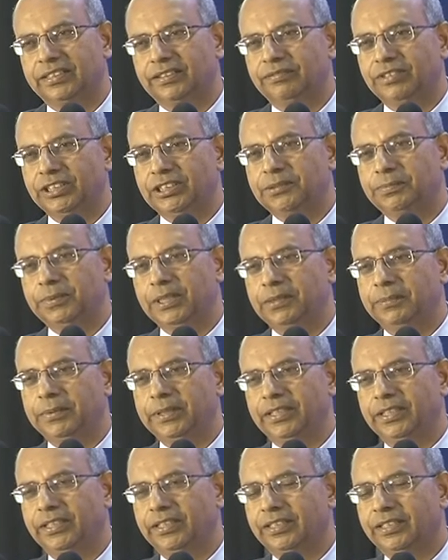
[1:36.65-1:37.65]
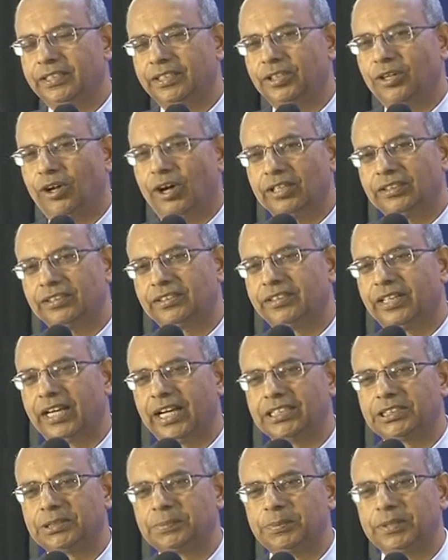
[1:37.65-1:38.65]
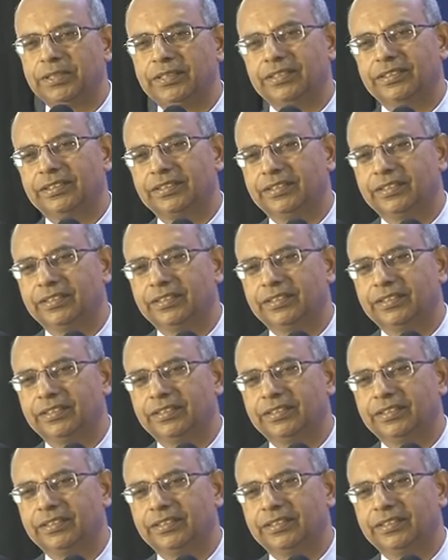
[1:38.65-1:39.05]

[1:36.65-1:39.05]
which will be not as per